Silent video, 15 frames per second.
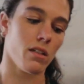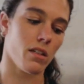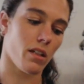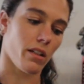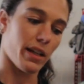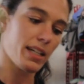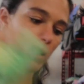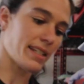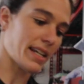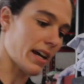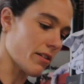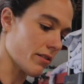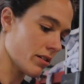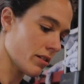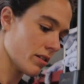You lay it
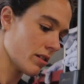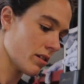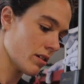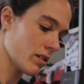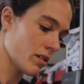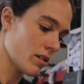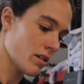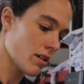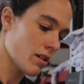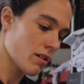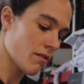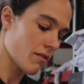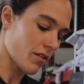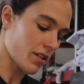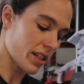down.
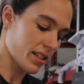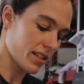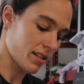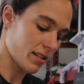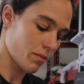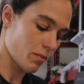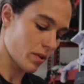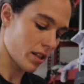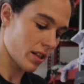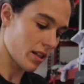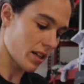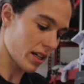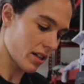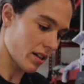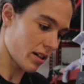For this one,
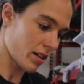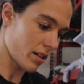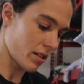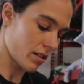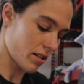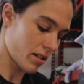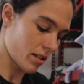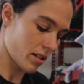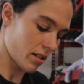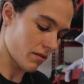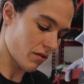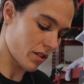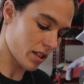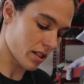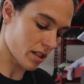I cut
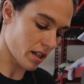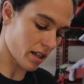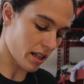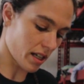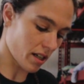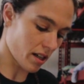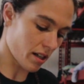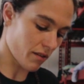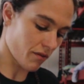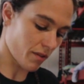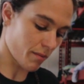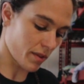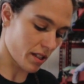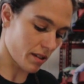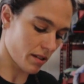
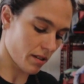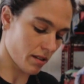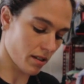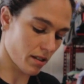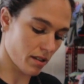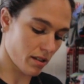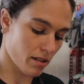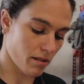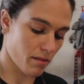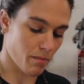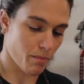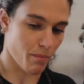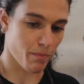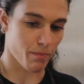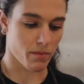from the
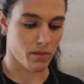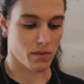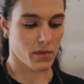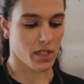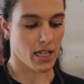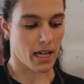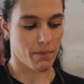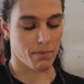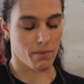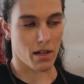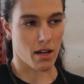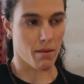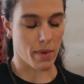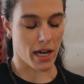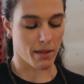top,
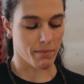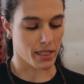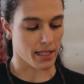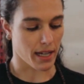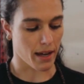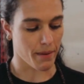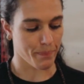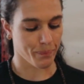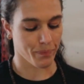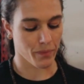bottom to top.